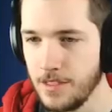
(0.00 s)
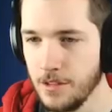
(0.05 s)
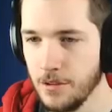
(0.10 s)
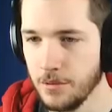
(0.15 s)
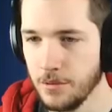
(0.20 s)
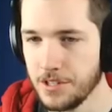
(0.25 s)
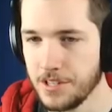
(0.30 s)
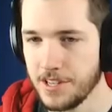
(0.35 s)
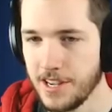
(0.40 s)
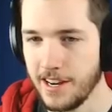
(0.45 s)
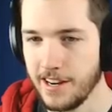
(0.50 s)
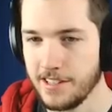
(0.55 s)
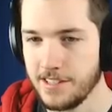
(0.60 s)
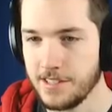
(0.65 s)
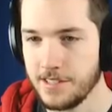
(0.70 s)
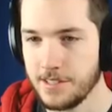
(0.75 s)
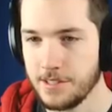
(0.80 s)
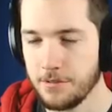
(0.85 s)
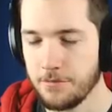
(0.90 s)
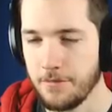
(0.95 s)
We'll just kind of
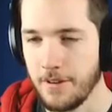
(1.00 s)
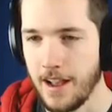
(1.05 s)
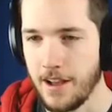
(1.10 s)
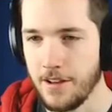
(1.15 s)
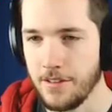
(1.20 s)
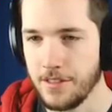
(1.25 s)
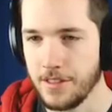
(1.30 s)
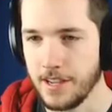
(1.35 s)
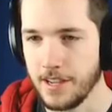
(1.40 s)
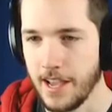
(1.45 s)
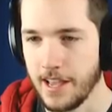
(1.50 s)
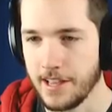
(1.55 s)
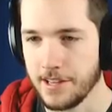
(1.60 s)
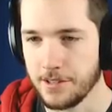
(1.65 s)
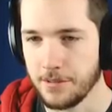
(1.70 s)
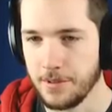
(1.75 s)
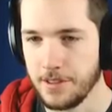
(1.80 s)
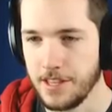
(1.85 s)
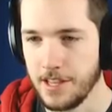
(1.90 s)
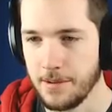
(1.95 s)
surround the
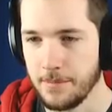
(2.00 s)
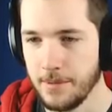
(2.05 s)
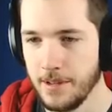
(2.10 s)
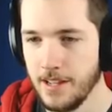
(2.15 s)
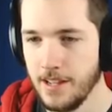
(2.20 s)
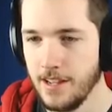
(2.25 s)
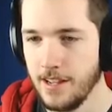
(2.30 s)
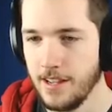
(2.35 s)
castle with them